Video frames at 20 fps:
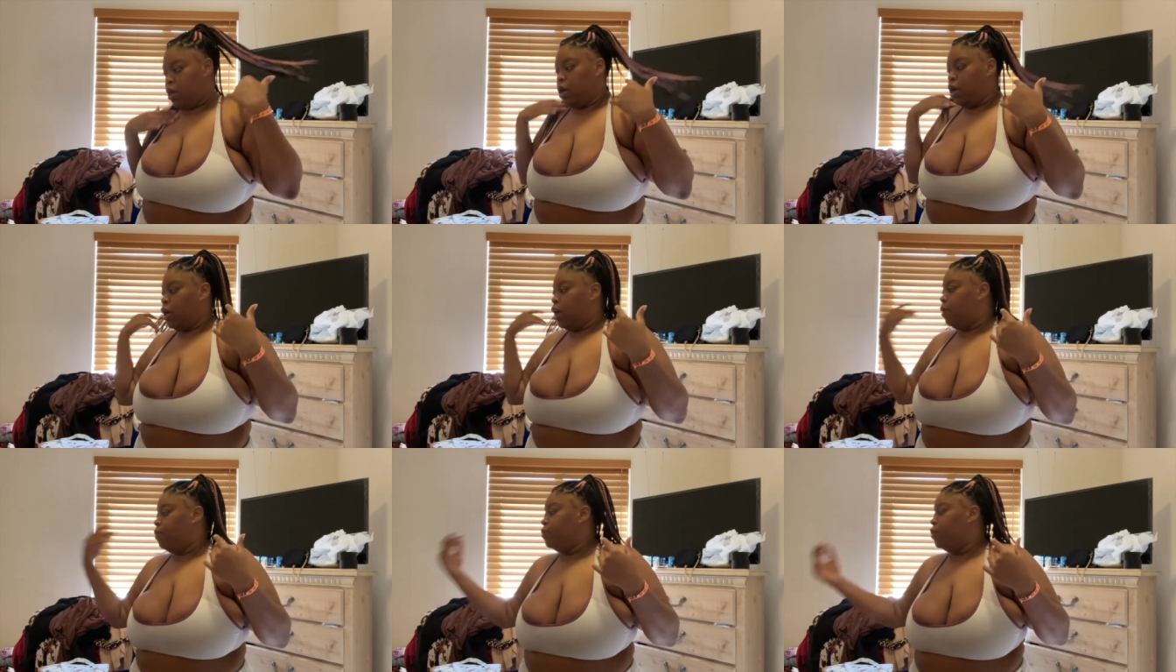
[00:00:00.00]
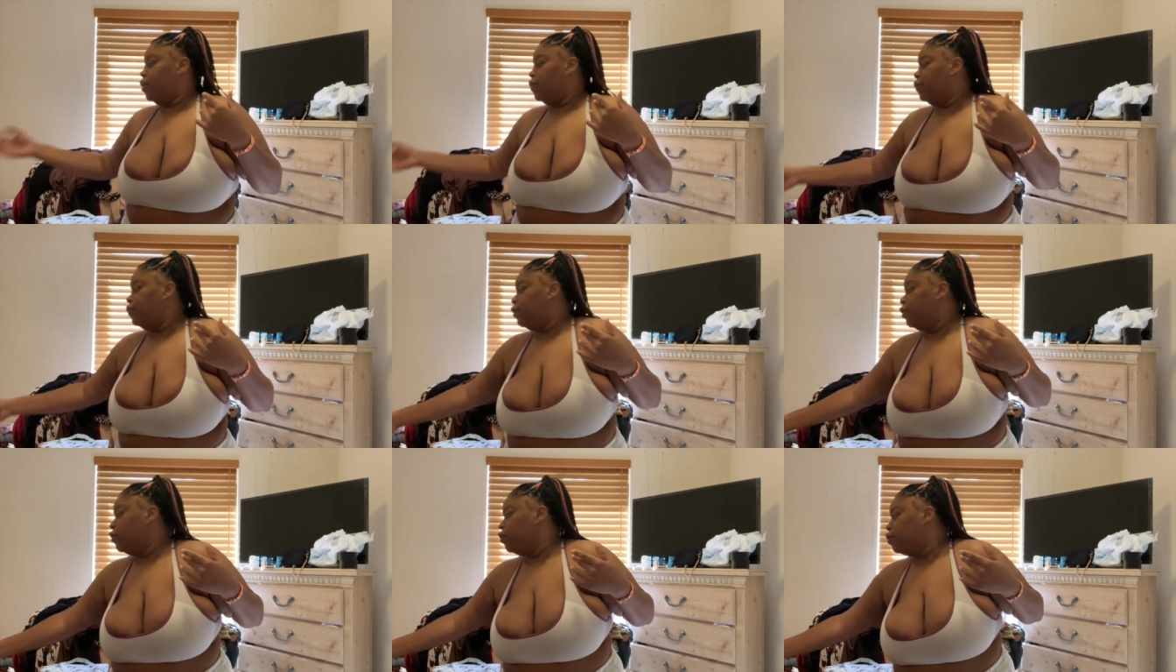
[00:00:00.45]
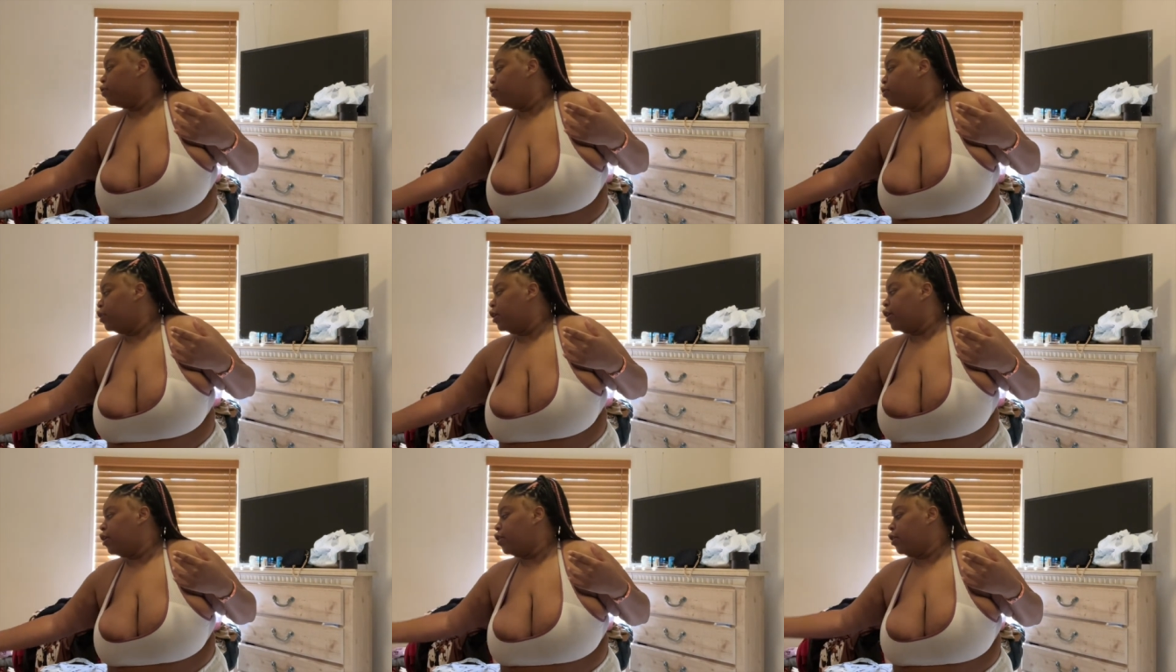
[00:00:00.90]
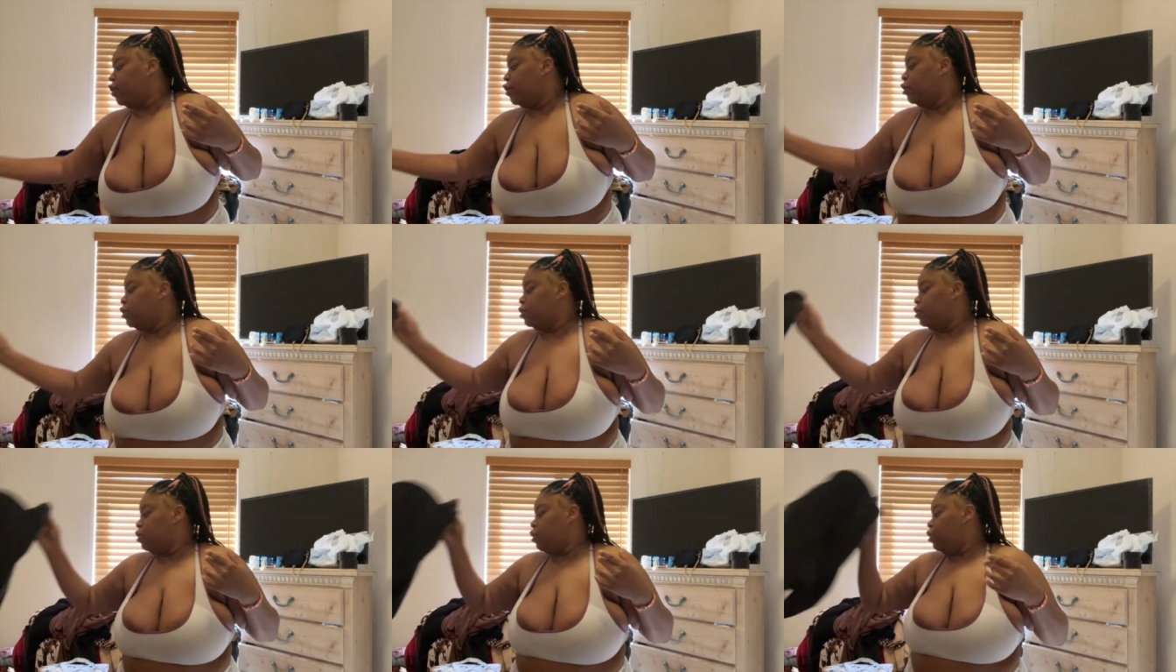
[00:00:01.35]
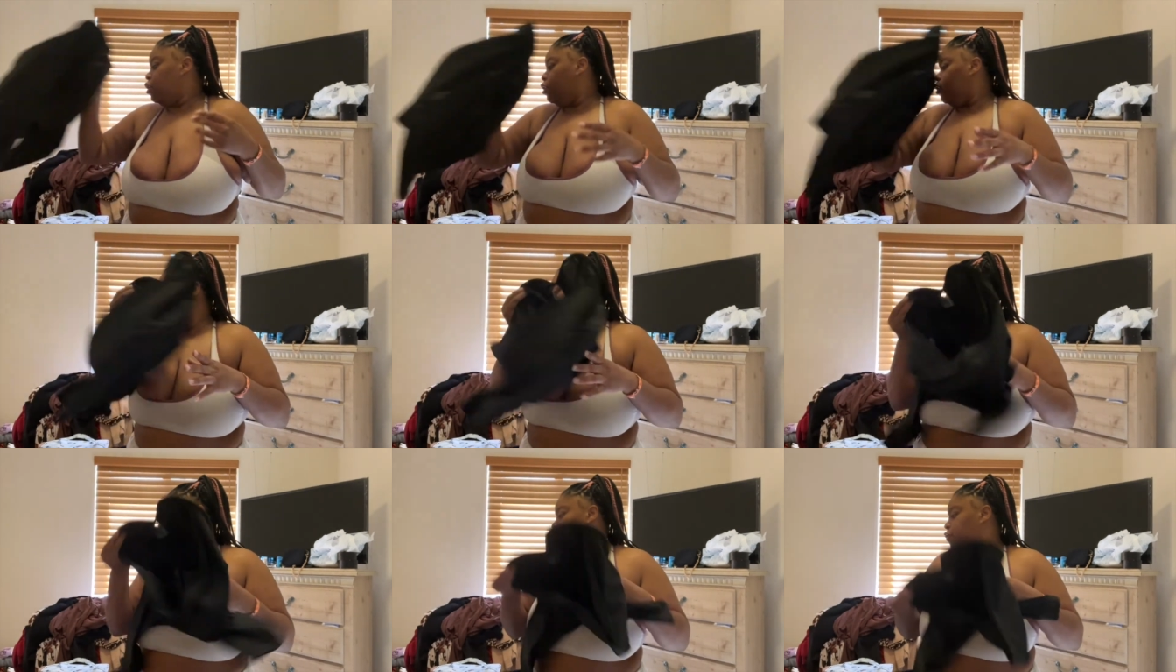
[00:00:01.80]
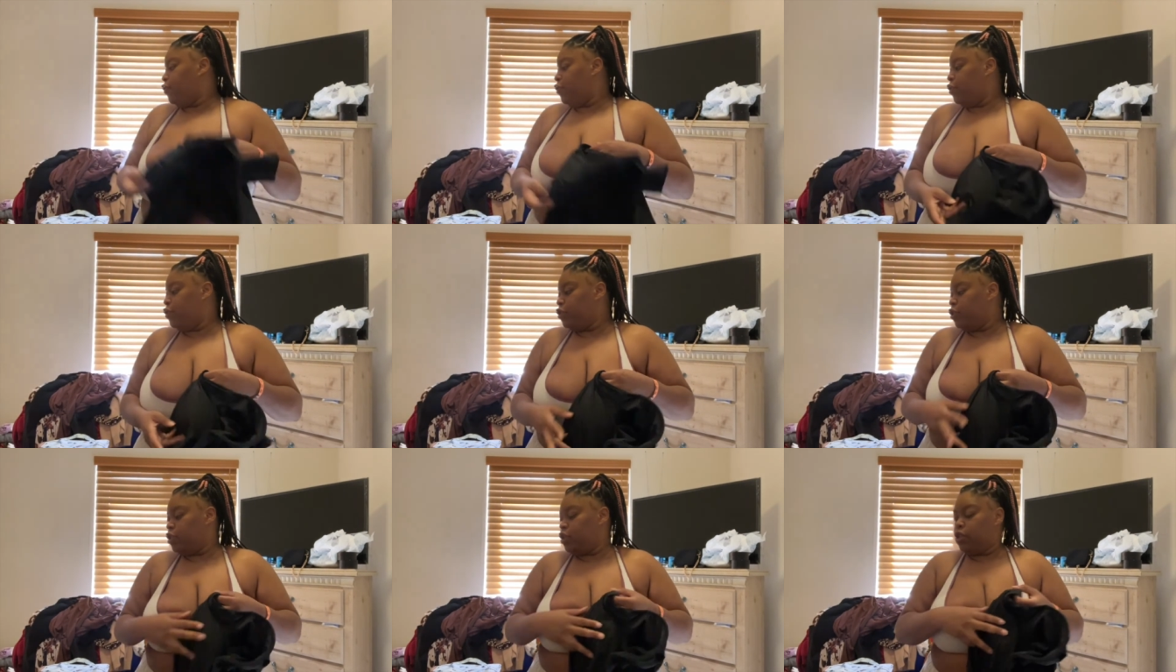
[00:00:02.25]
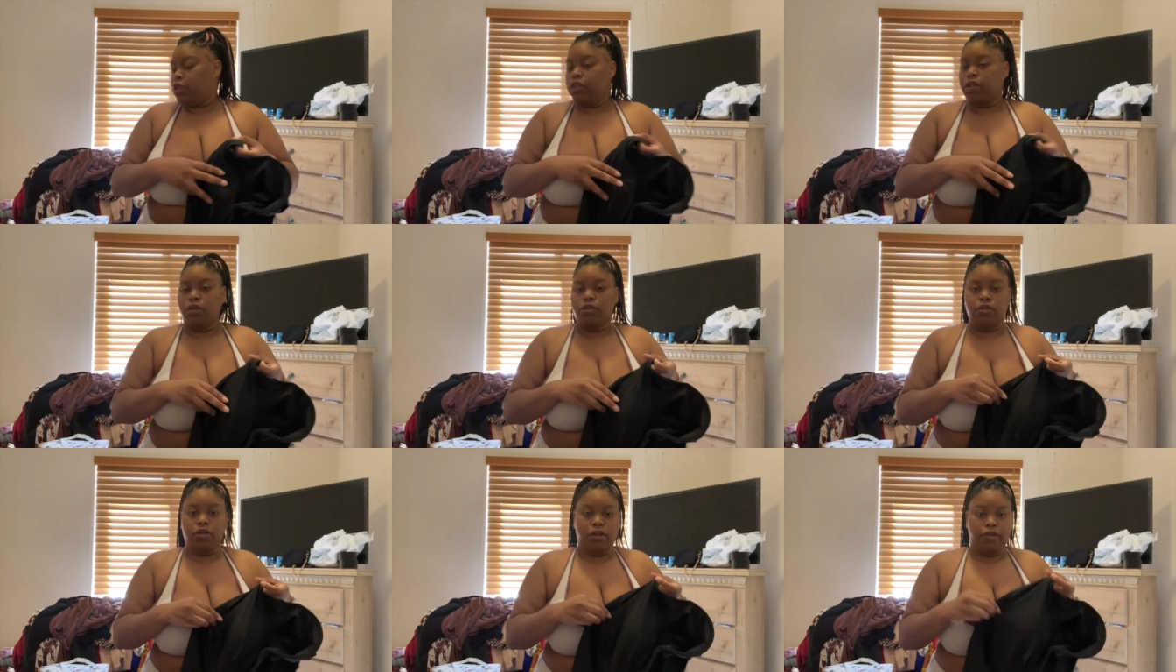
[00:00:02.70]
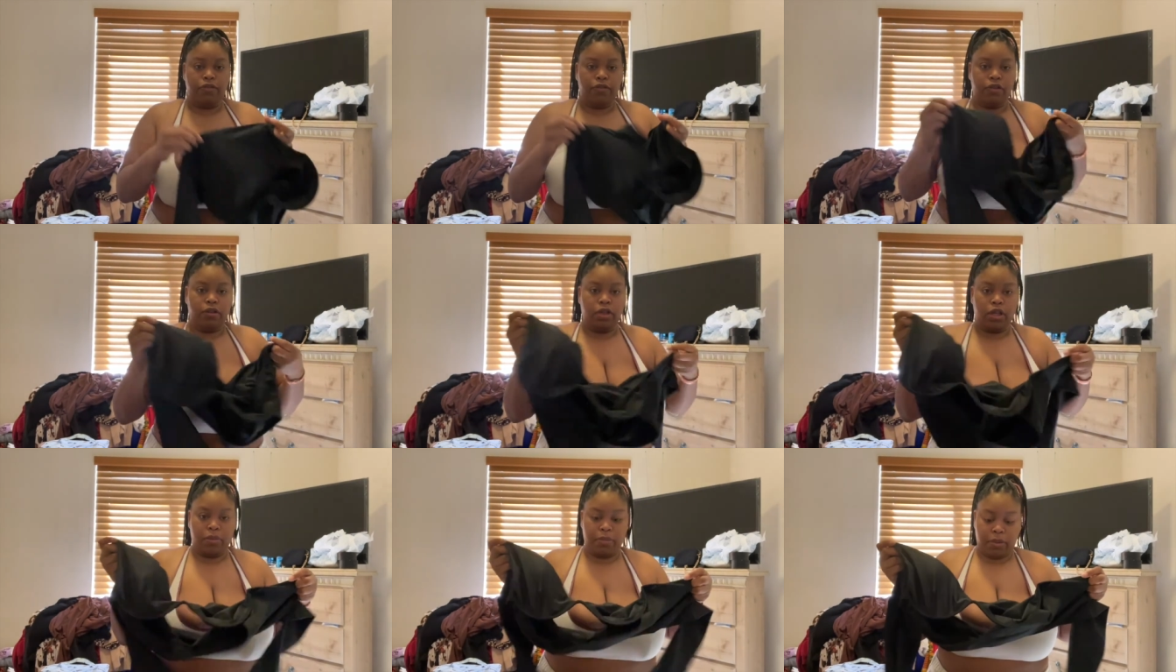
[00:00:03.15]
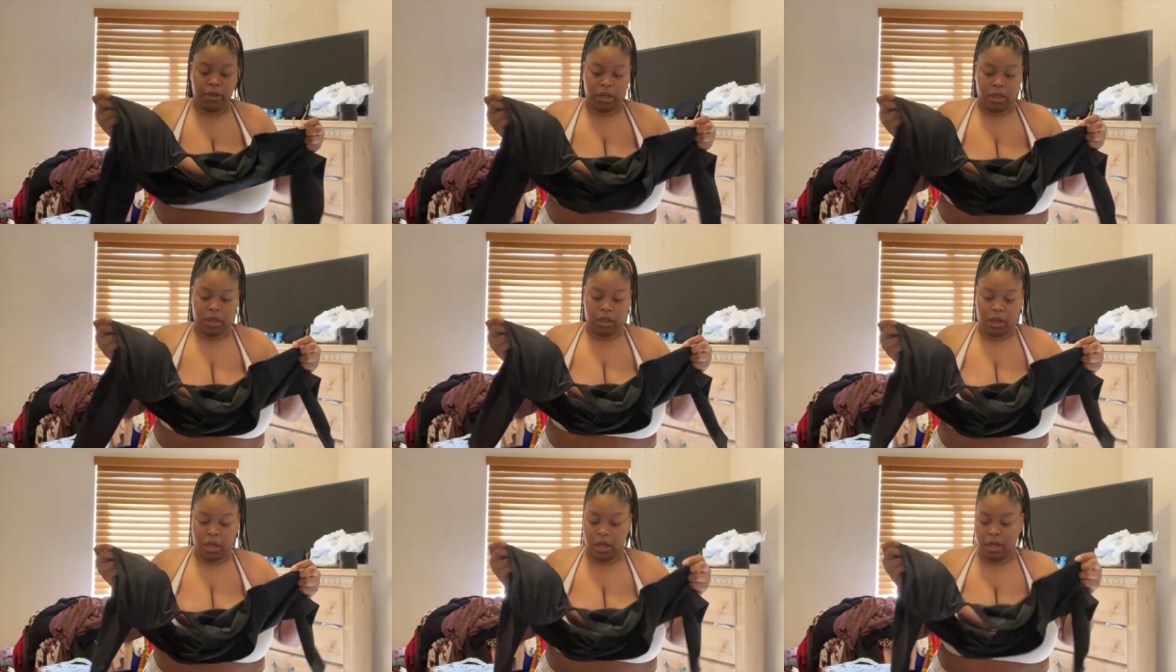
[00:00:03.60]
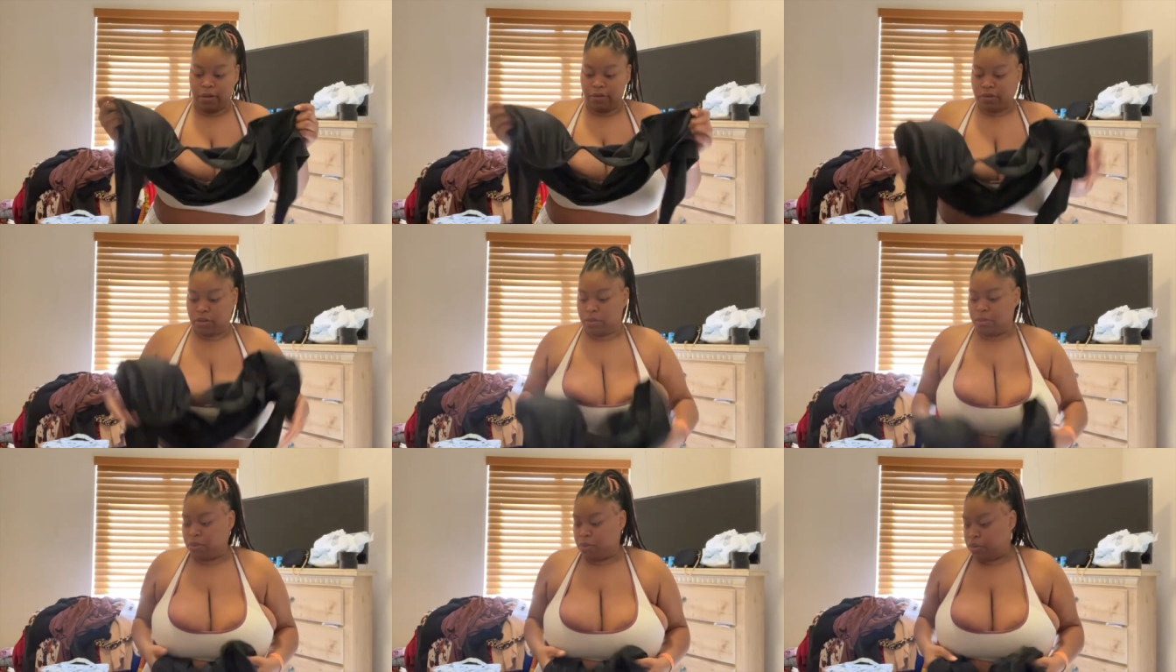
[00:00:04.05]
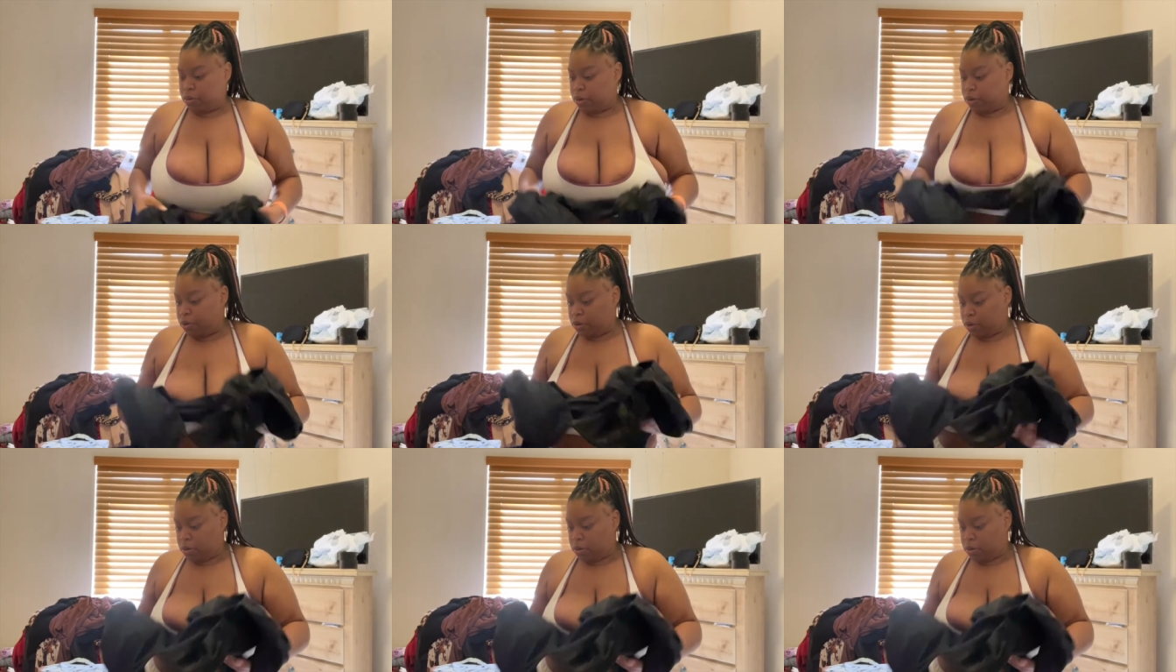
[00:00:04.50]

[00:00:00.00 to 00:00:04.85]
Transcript: I'm definitely gonna try this on first because it'll definitely give me a lot of support.